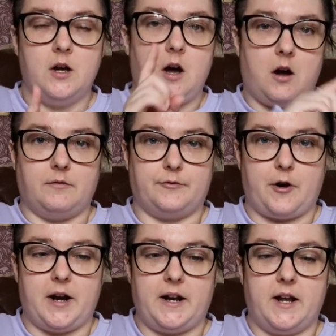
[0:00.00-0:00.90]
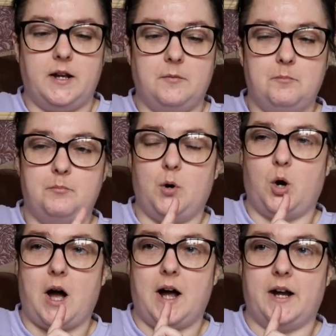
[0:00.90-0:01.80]
on Friday, but
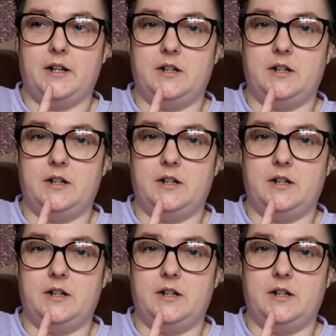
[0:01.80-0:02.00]
I